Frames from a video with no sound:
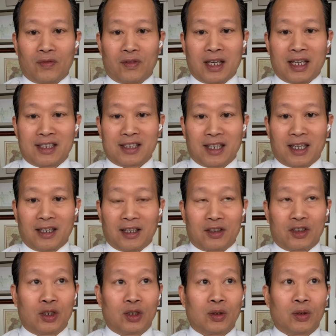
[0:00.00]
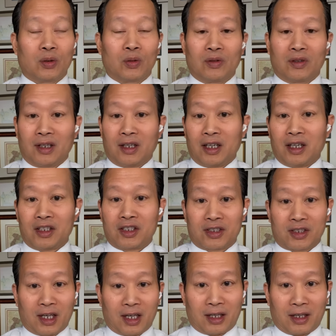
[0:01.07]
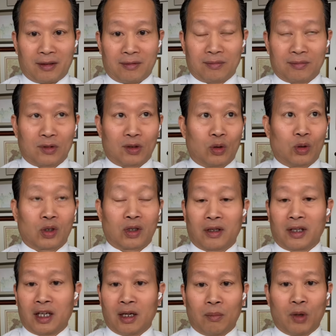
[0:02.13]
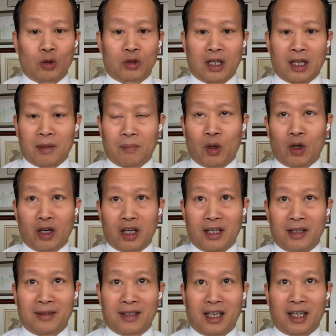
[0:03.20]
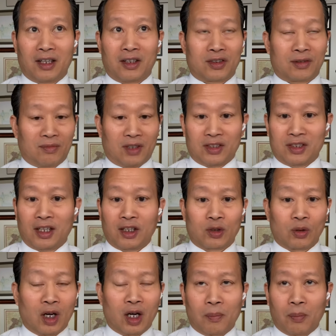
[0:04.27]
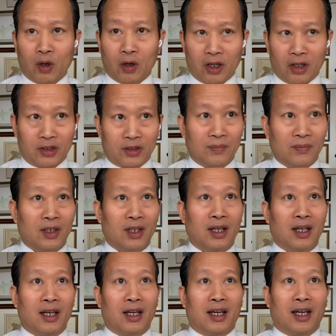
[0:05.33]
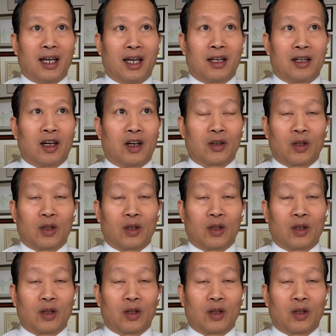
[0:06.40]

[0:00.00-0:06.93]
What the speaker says: they send it to each side, or in a multi-party case, they send it to all parties. And all